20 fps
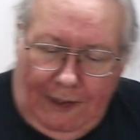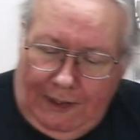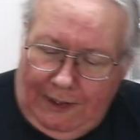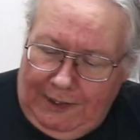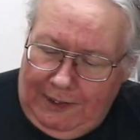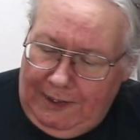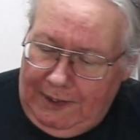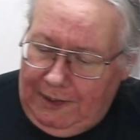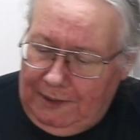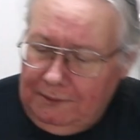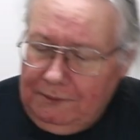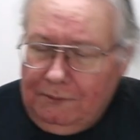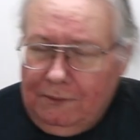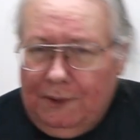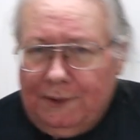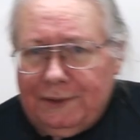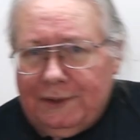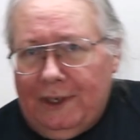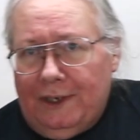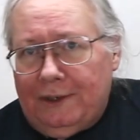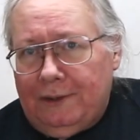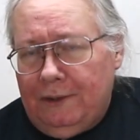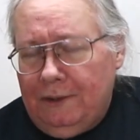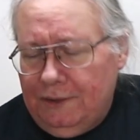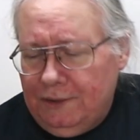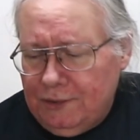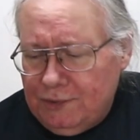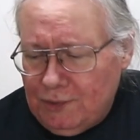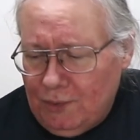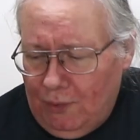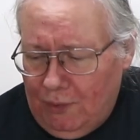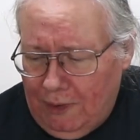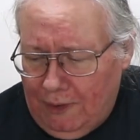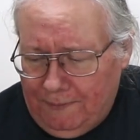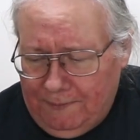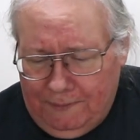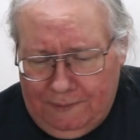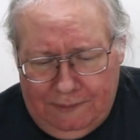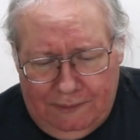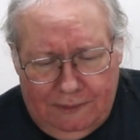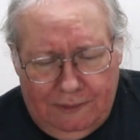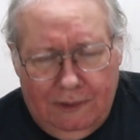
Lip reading: And what I was going to show off